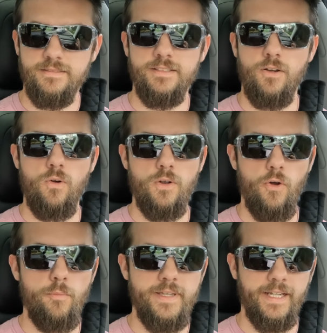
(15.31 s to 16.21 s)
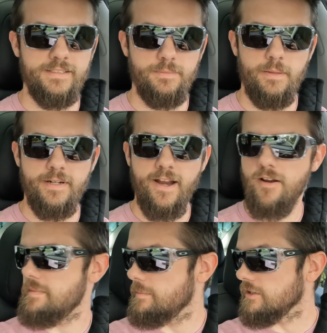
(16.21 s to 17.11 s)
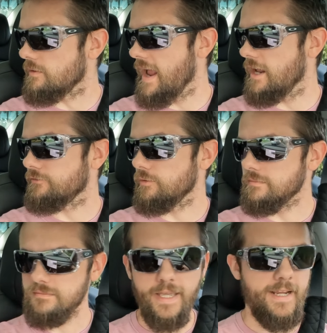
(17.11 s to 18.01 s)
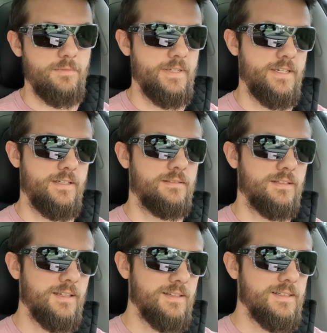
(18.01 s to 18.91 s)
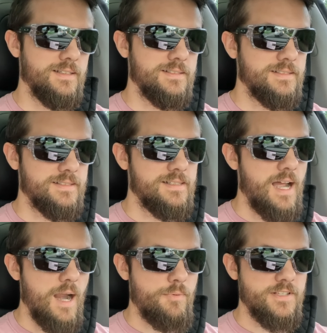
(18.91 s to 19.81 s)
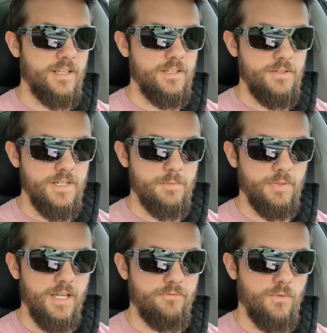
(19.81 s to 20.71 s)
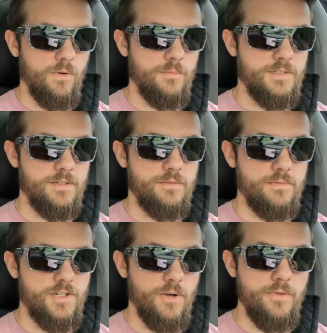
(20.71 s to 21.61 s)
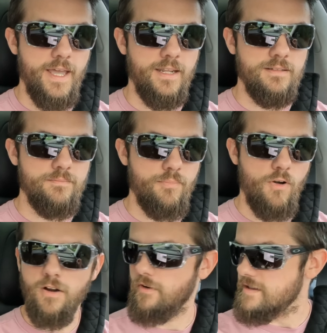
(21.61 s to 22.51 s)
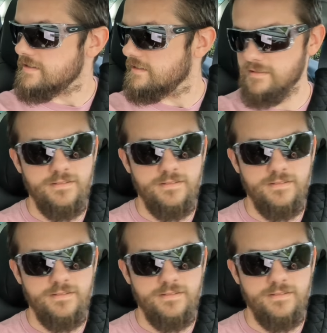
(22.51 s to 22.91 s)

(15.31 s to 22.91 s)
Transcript: The whole goal being to be able to carry people around from A to B, and I present a unique platform to show that progress.